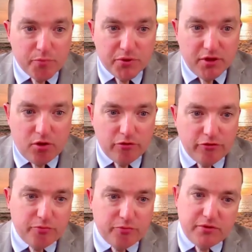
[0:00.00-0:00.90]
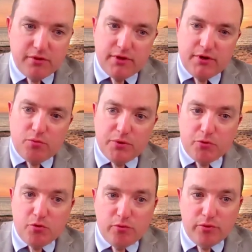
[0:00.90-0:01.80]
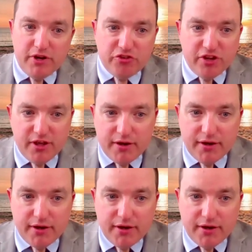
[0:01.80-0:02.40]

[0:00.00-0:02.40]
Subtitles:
the pills? People would reach in,